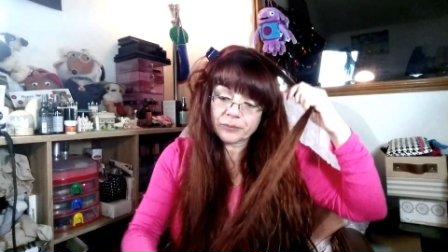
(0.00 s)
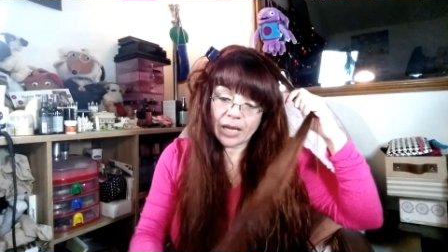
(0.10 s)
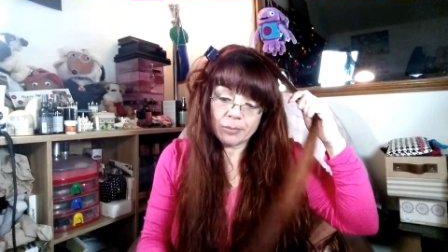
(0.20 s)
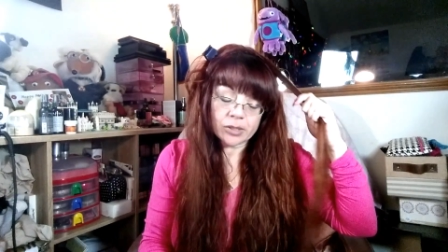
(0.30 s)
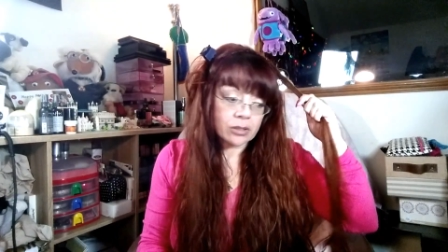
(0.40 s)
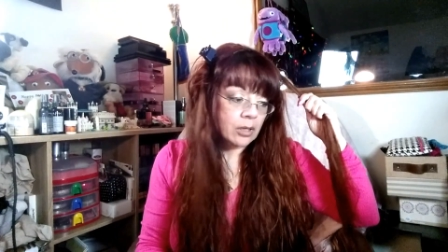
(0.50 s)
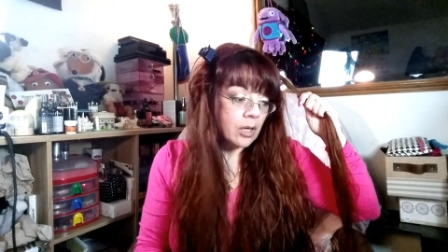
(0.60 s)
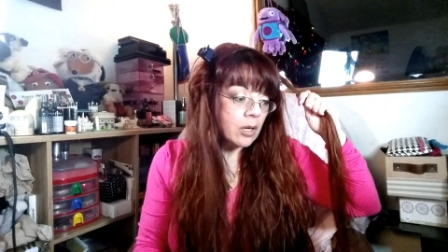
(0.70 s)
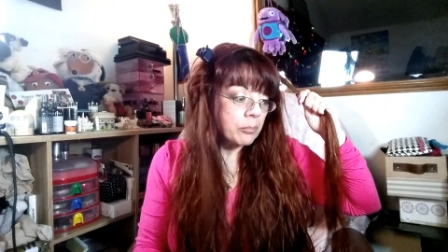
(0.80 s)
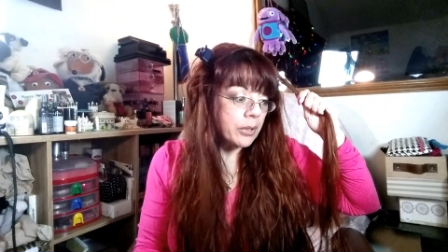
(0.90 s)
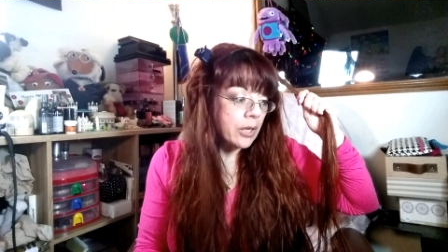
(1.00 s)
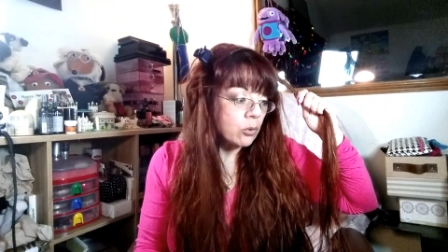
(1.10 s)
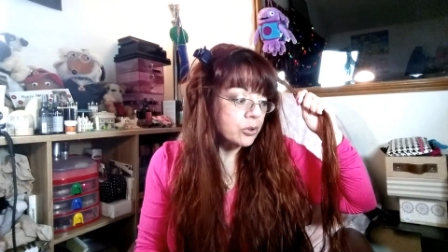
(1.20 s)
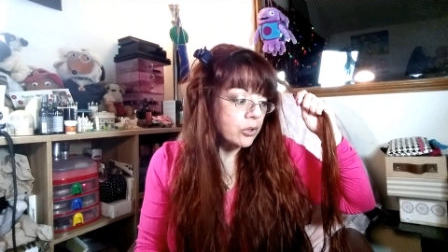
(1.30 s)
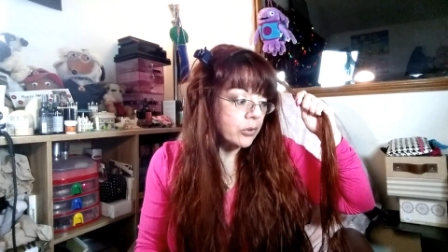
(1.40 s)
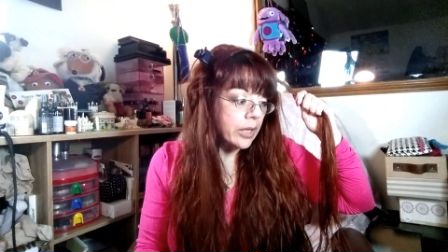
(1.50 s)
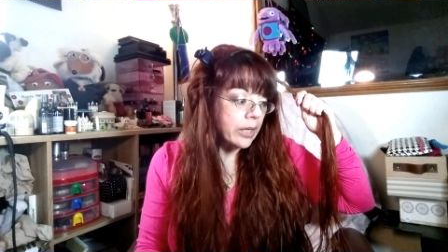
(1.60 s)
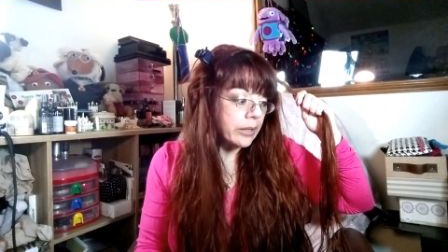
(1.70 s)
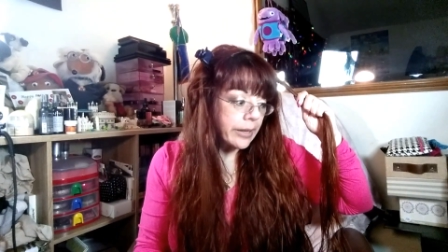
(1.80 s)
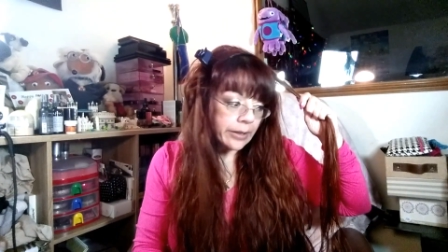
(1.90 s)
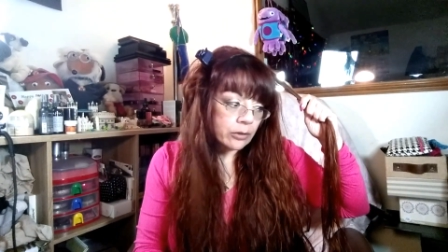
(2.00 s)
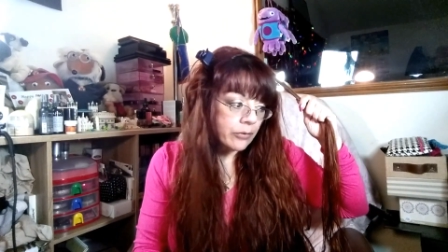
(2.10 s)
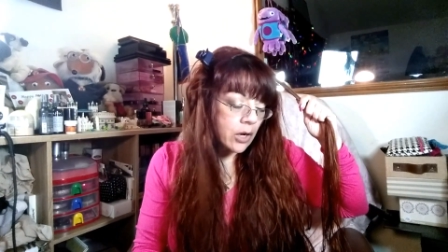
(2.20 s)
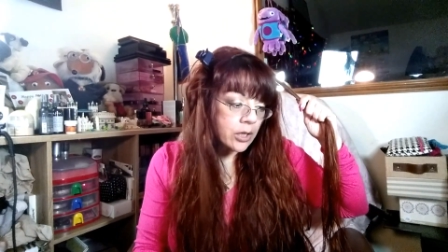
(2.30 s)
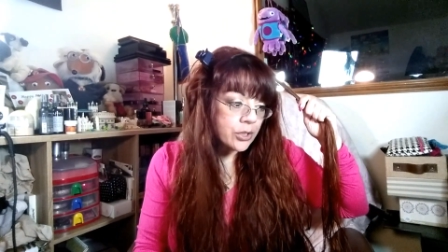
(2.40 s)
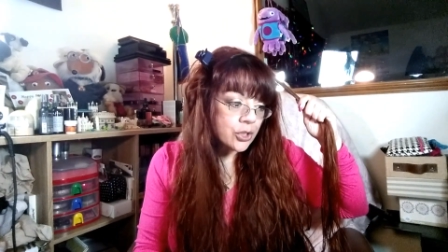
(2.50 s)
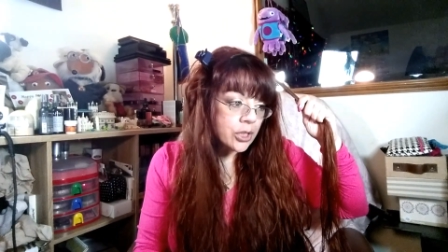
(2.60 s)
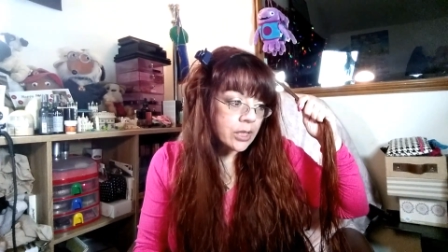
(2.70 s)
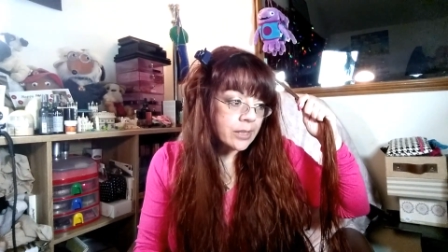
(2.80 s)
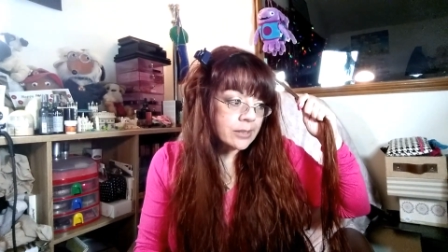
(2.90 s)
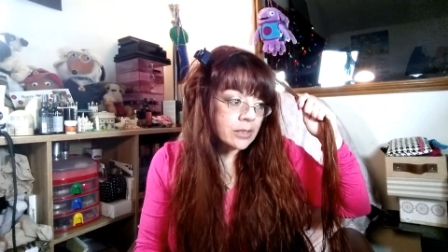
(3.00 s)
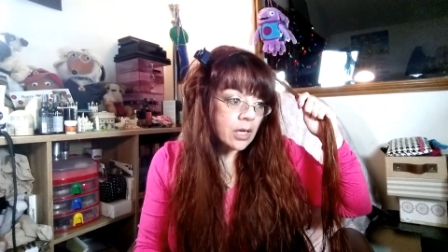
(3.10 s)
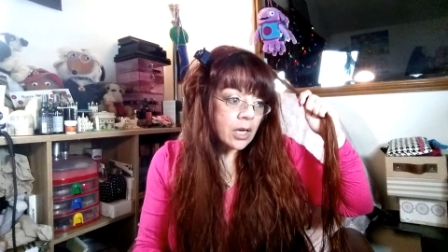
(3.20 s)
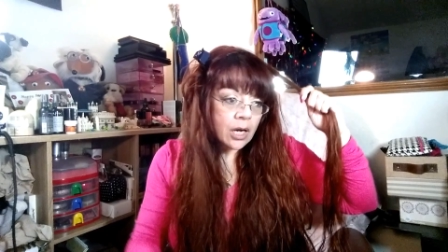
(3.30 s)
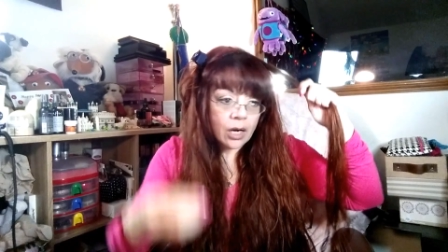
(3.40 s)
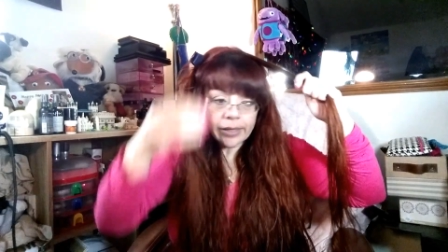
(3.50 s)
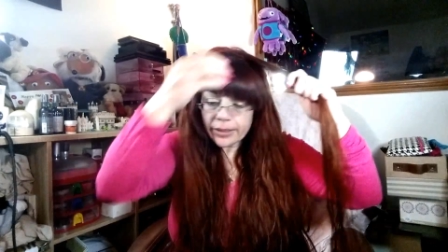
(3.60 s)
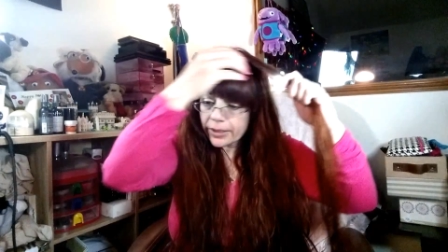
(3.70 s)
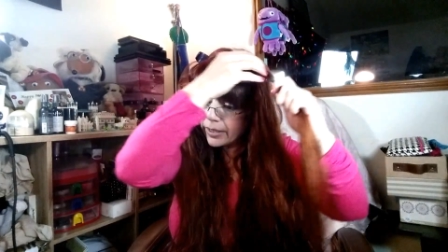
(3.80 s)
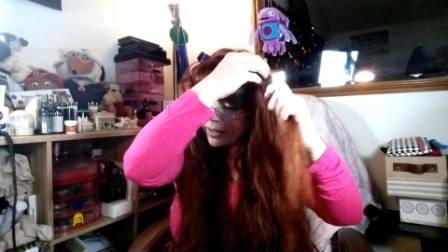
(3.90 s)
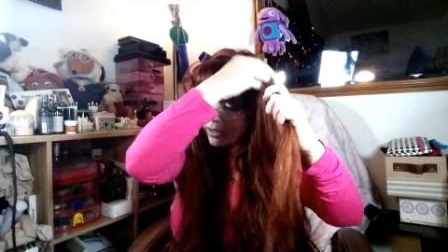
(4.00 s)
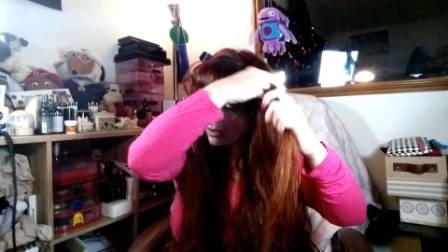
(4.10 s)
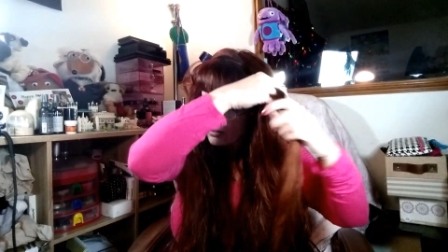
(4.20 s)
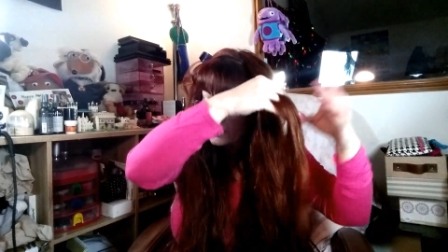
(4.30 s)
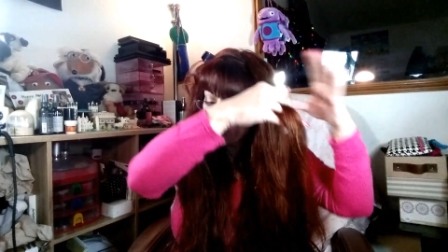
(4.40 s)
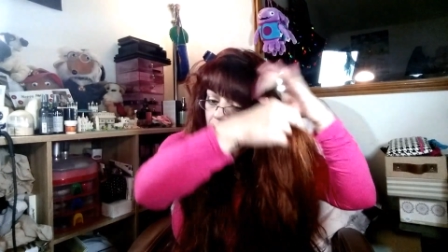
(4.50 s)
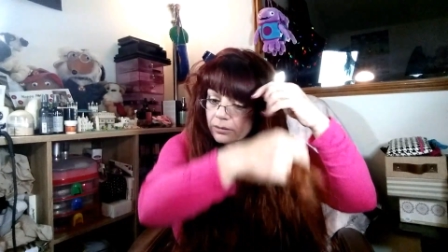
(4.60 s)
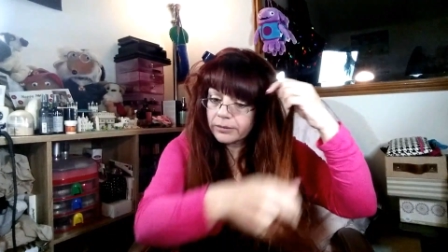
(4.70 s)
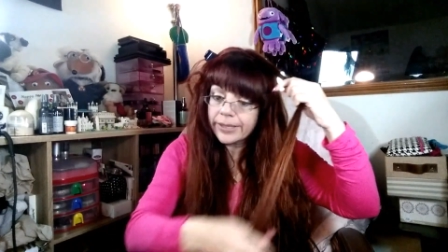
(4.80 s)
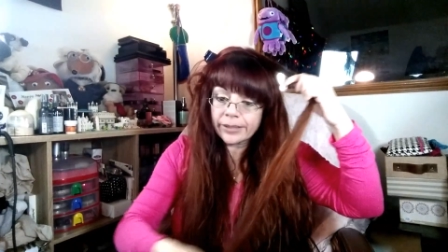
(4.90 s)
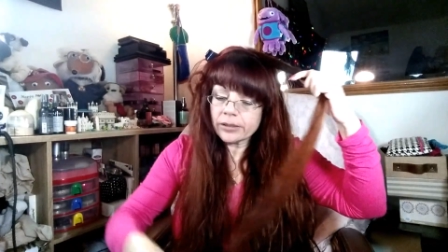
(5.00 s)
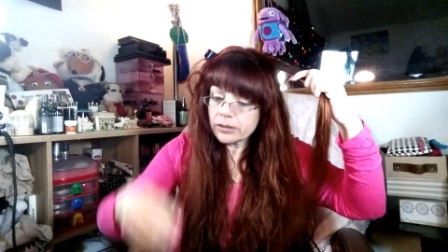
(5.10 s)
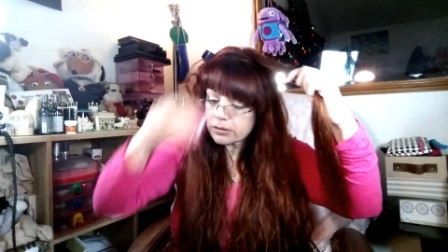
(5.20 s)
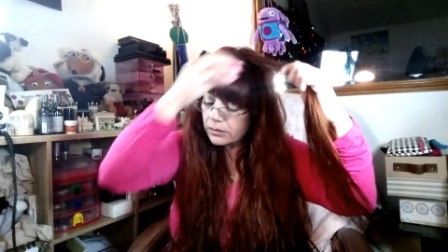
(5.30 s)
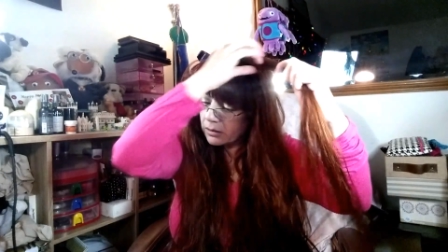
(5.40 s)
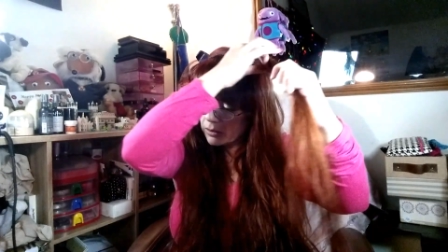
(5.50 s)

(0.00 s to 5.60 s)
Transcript: Amazon, but I also get nail varnishes, I get like knickers,